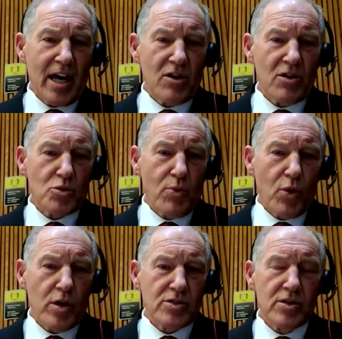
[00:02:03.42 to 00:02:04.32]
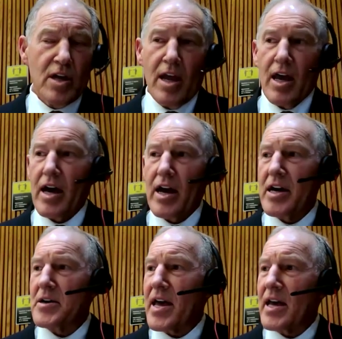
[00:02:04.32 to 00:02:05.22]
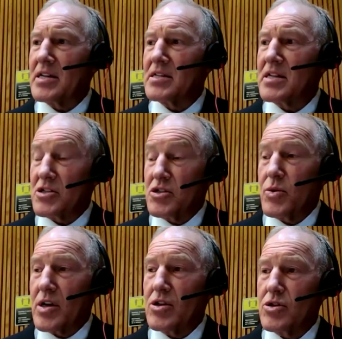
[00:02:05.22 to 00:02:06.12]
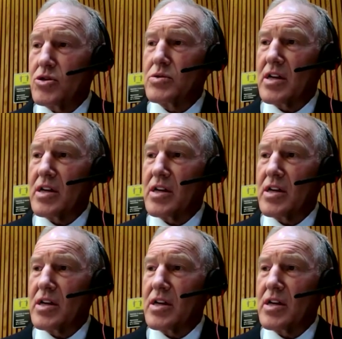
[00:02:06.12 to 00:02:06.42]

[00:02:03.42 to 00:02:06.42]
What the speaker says: and supports access to